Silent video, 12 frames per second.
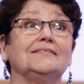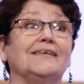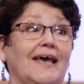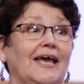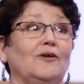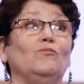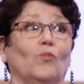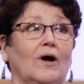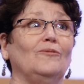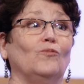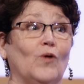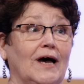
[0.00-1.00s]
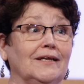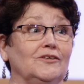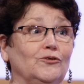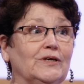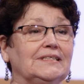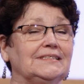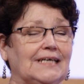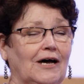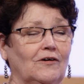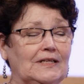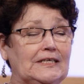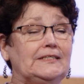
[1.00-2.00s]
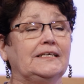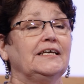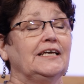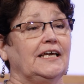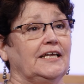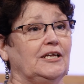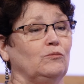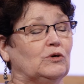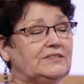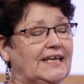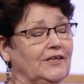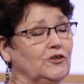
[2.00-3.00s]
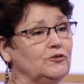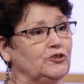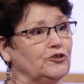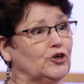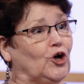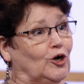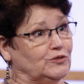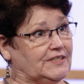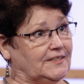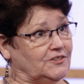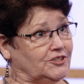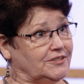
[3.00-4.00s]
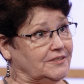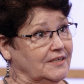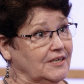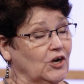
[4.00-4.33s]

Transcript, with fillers: it's 811. You can dial it and it will take you to the call center